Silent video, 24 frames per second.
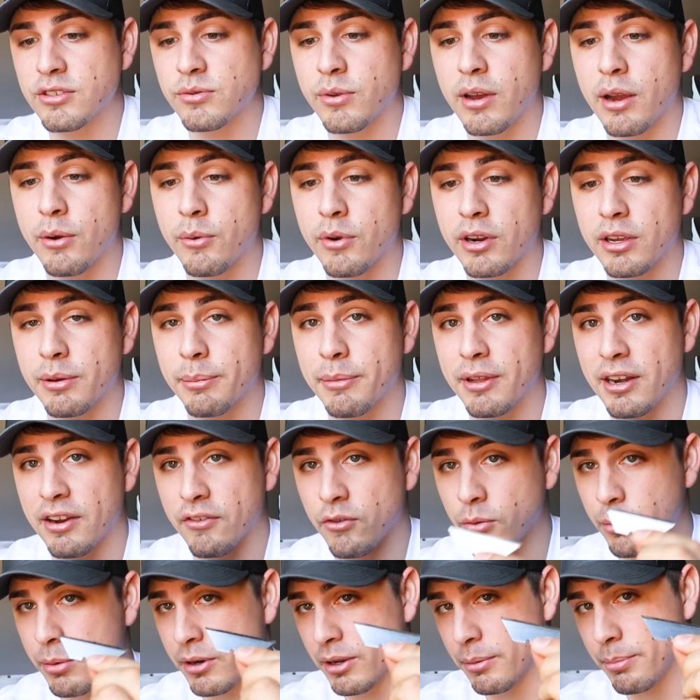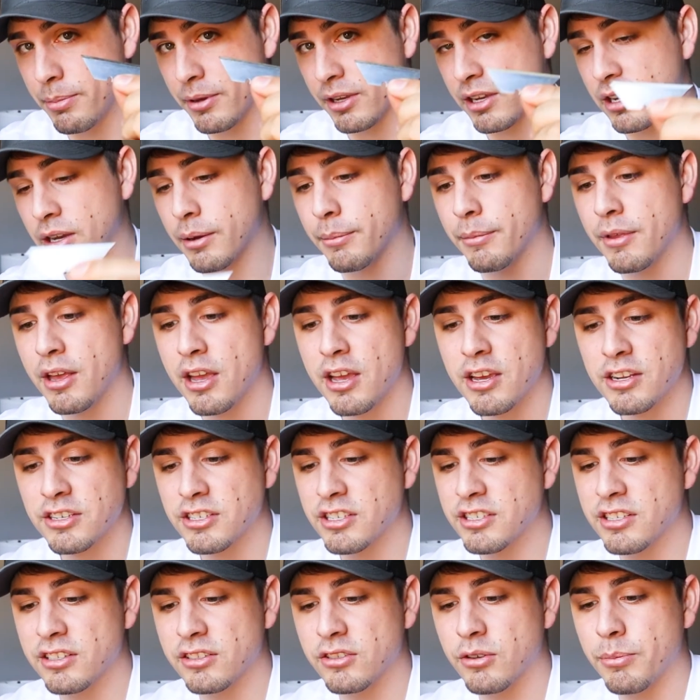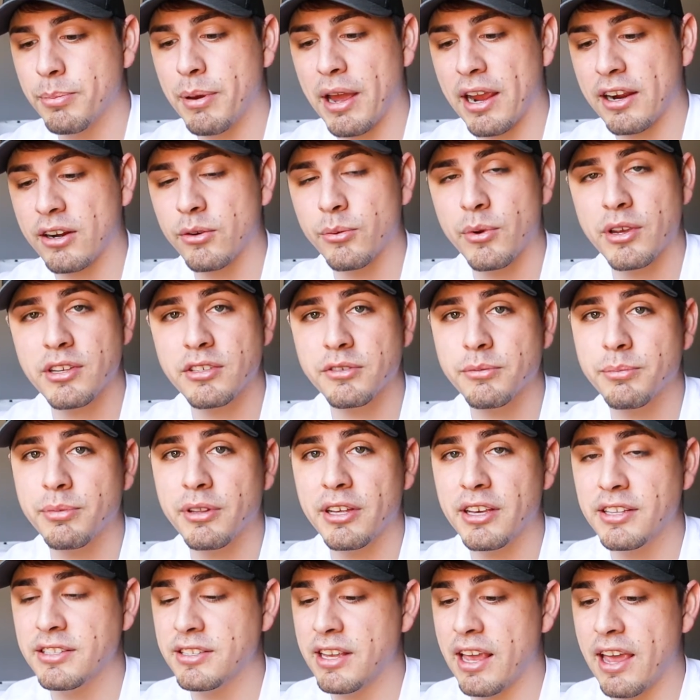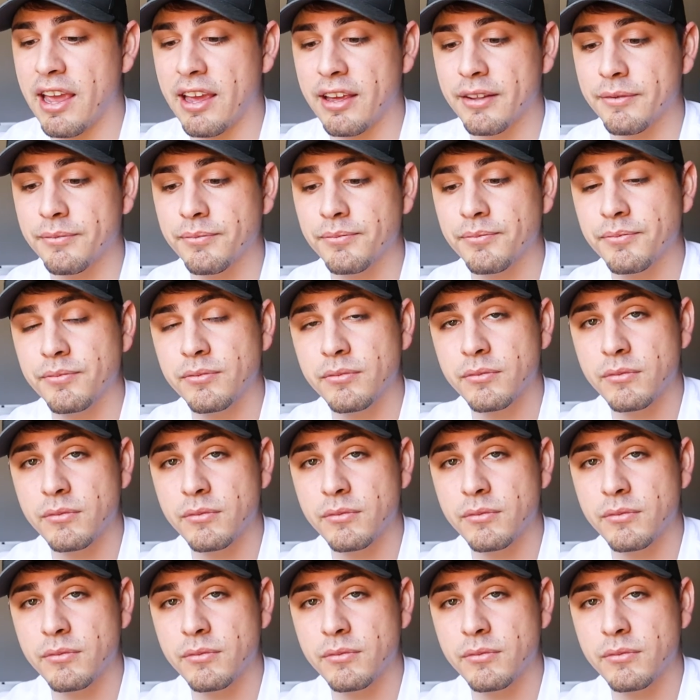why I recommend everybody pick up just a little pack of razor blades and